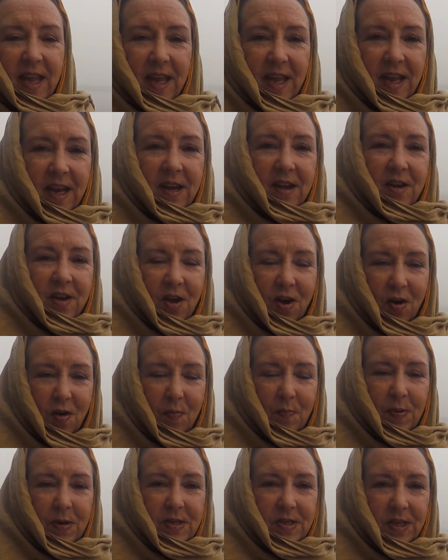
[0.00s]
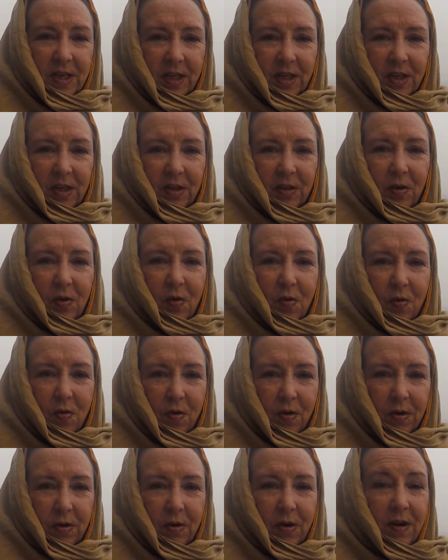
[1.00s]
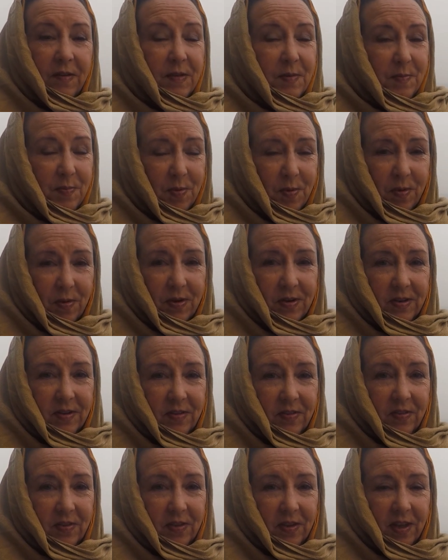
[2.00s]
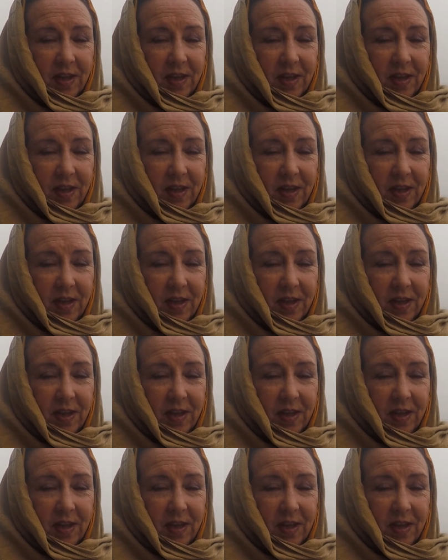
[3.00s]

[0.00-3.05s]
In no particular order of importance,